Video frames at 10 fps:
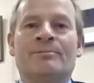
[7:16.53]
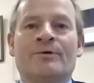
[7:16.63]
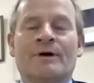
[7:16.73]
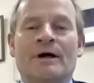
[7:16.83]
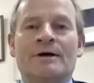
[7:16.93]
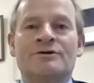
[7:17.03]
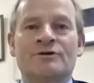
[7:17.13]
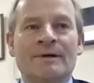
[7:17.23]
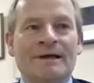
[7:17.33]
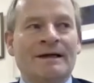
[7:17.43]
But I
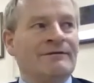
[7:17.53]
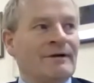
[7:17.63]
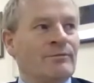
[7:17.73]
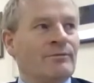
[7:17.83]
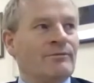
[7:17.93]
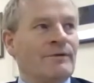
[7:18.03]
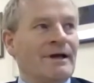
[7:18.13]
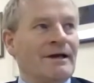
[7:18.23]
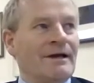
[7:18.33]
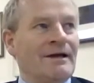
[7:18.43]
do believe that
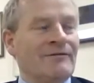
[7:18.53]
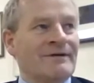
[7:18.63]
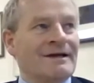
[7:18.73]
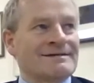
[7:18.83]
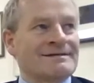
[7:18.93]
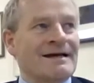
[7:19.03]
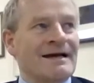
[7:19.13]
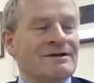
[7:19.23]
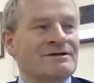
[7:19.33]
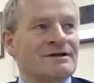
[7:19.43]
if that
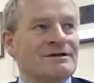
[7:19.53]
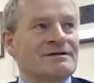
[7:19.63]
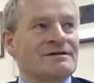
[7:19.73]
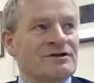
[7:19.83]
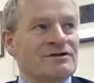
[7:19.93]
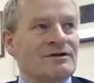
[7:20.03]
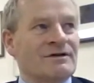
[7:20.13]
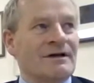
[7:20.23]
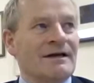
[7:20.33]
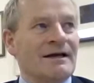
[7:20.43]
sad
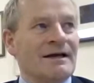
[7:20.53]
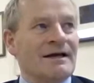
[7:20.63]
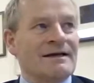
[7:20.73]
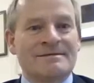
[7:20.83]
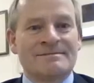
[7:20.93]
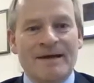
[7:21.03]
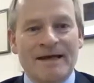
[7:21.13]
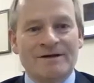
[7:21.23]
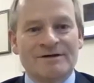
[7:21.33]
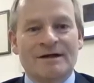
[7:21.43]
decision is
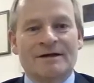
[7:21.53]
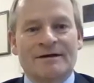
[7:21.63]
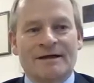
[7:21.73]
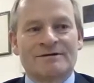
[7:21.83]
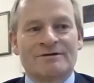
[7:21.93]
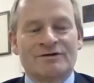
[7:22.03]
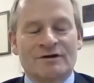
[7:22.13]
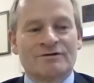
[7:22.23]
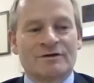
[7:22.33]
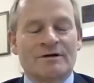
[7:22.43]
made, that
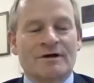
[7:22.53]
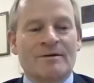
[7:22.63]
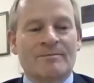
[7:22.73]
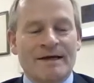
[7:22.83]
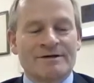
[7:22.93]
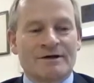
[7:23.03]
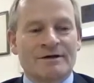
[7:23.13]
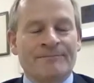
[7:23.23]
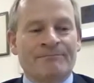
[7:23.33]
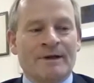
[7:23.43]
children are
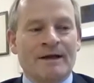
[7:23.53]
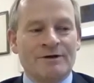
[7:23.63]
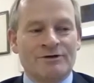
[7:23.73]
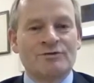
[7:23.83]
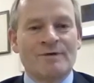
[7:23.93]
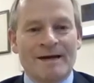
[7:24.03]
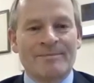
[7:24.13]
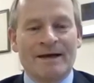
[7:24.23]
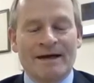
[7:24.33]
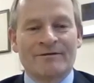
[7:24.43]
better in 2
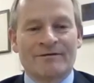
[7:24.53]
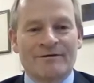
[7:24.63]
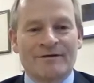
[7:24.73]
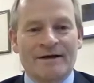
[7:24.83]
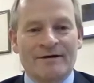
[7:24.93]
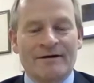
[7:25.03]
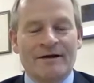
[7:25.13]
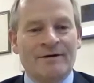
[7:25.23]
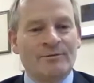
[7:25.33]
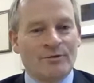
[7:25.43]
happy houses than
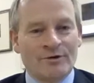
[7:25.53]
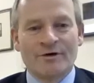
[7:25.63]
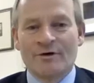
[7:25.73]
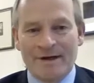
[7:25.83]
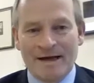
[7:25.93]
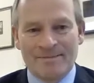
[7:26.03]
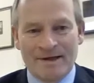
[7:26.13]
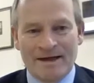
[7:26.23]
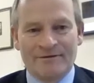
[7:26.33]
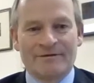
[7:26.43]
in 1 unhappy
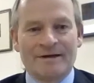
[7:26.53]
house.